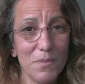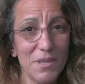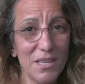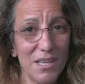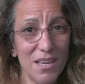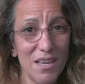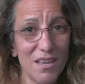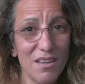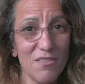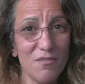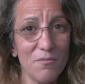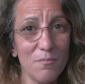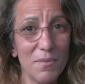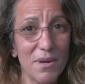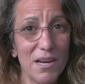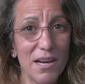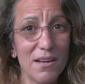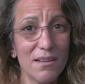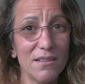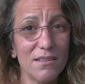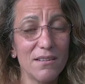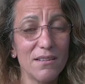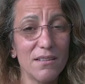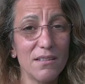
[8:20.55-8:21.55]
behave
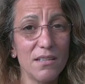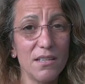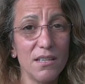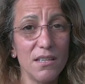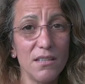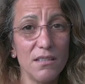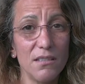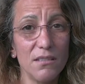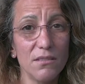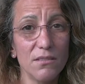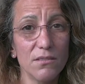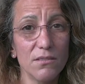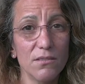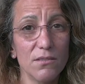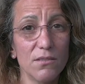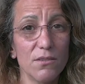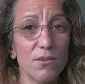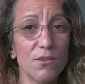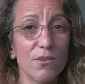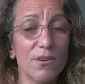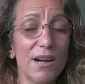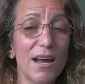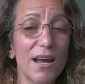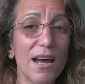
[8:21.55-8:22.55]
badly
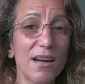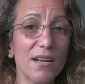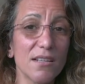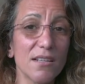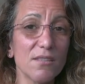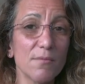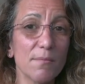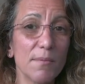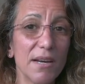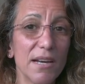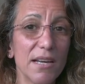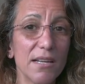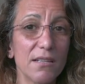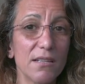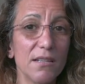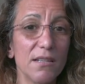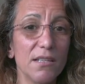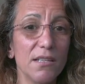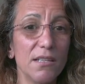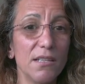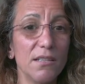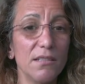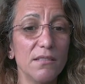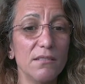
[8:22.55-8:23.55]
or act
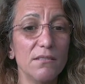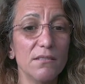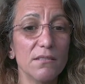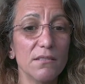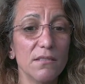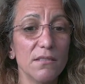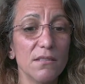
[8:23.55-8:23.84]
badly,